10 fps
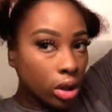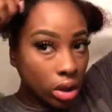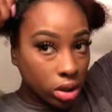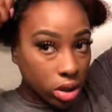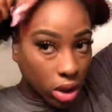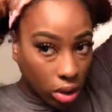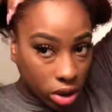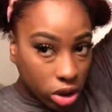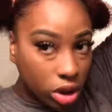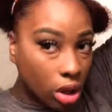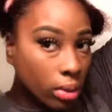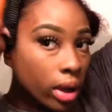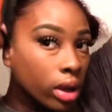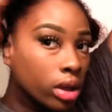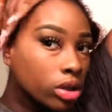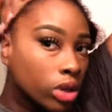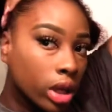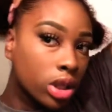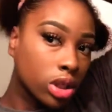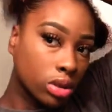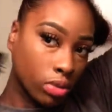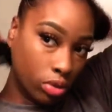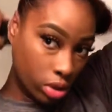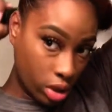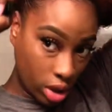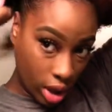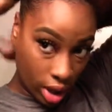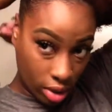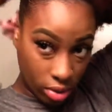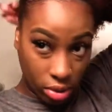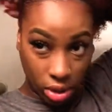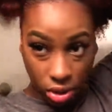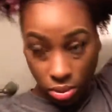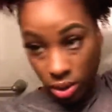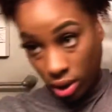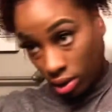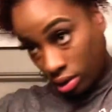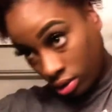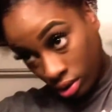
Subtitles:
And so I just go back and try to smooth it down a little bit.